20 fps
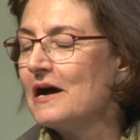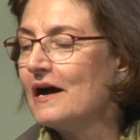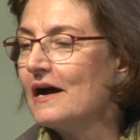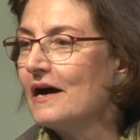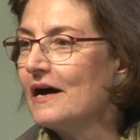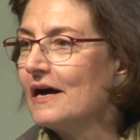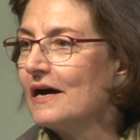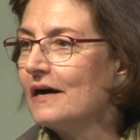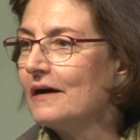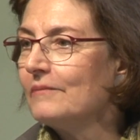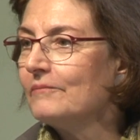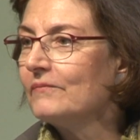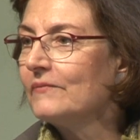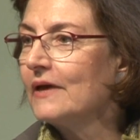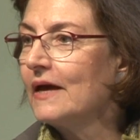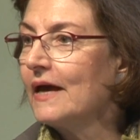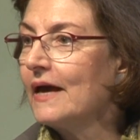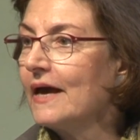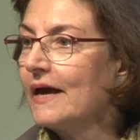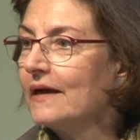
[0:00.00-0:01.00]
Um,
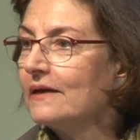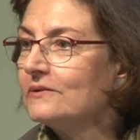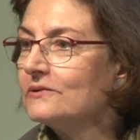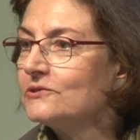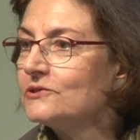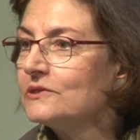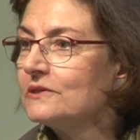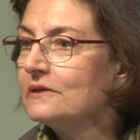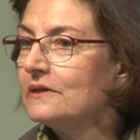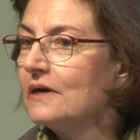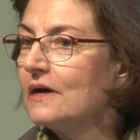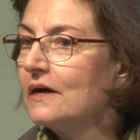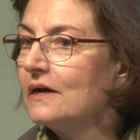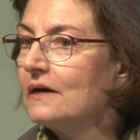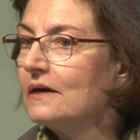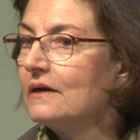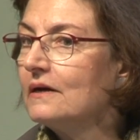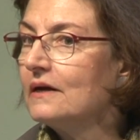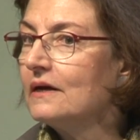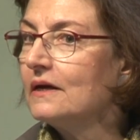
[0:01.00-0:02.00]
and
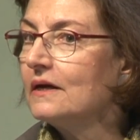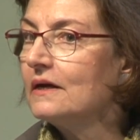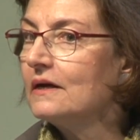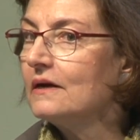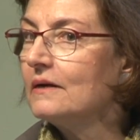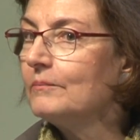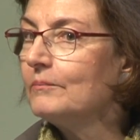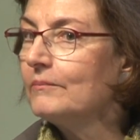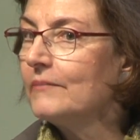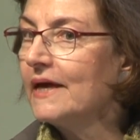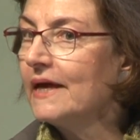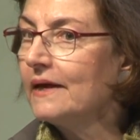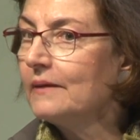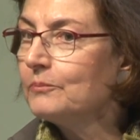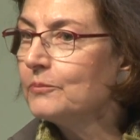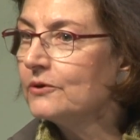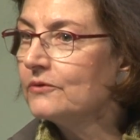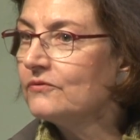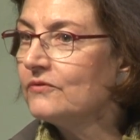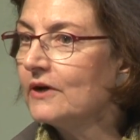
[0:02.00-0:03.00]
may
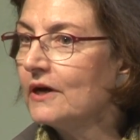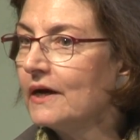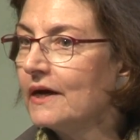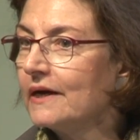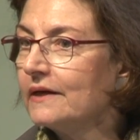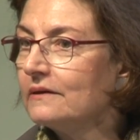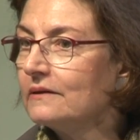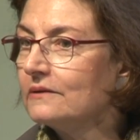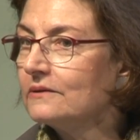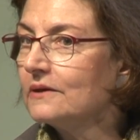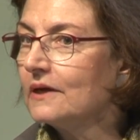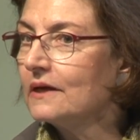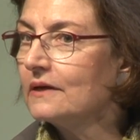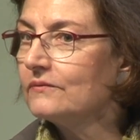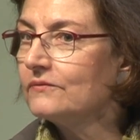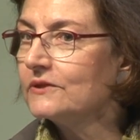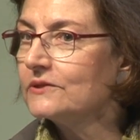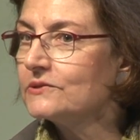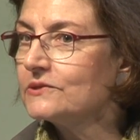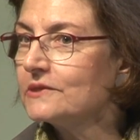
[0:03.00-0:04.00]
provide a lot
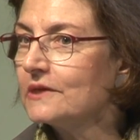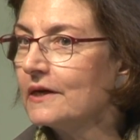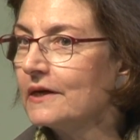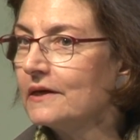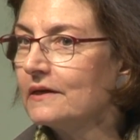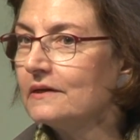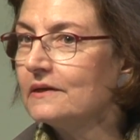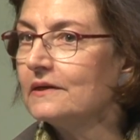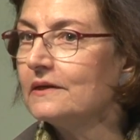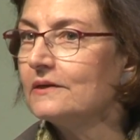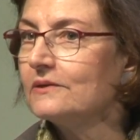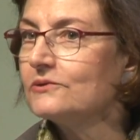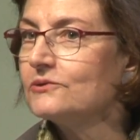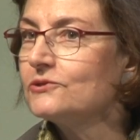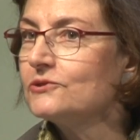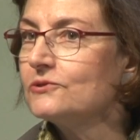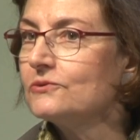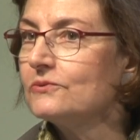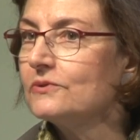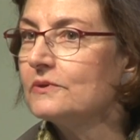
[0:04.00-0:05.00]
of insight
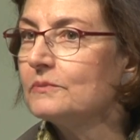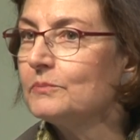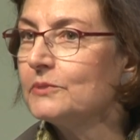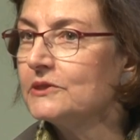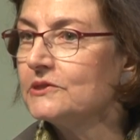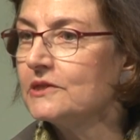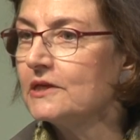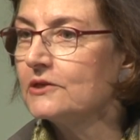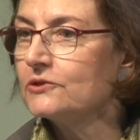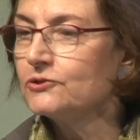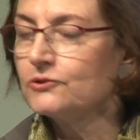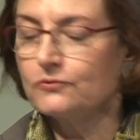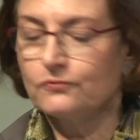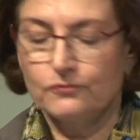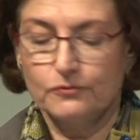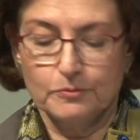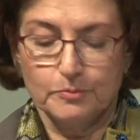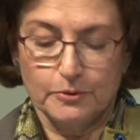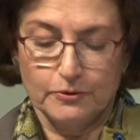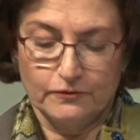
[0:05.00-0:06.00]
into the potential
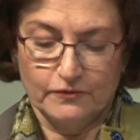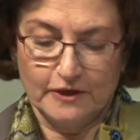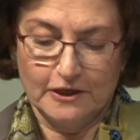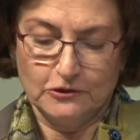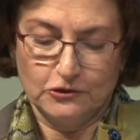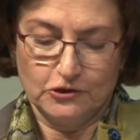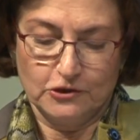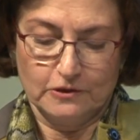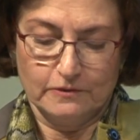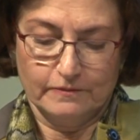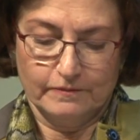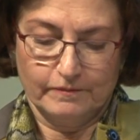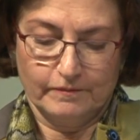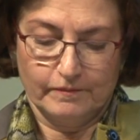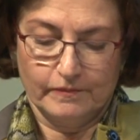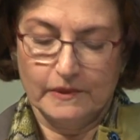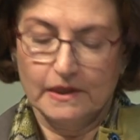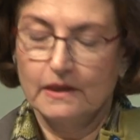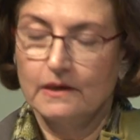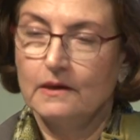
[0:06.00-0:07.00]
for prevention.
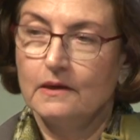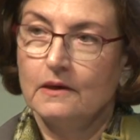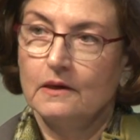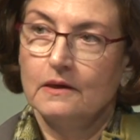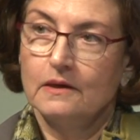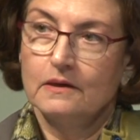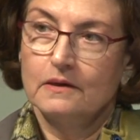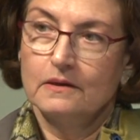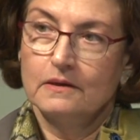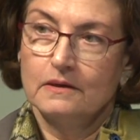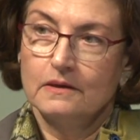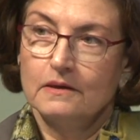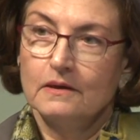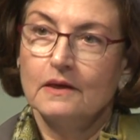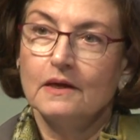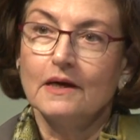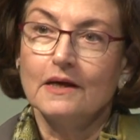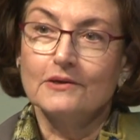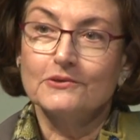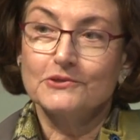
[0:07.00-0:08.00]

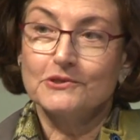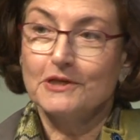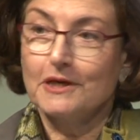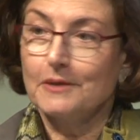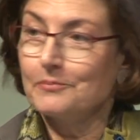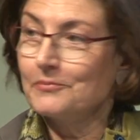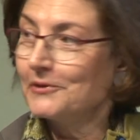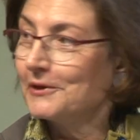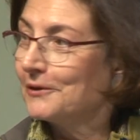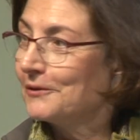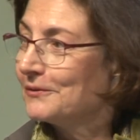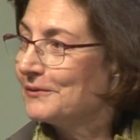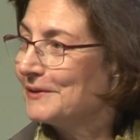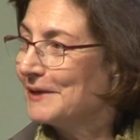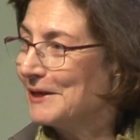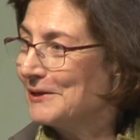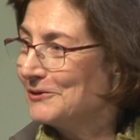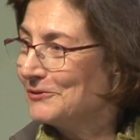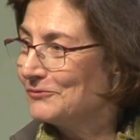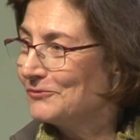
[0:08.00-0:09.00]
I'll stop there.
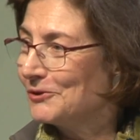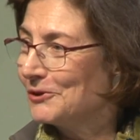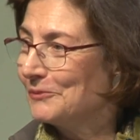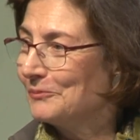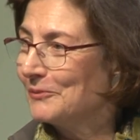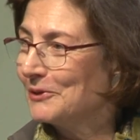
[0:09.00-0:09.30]
Thank you very Thank you.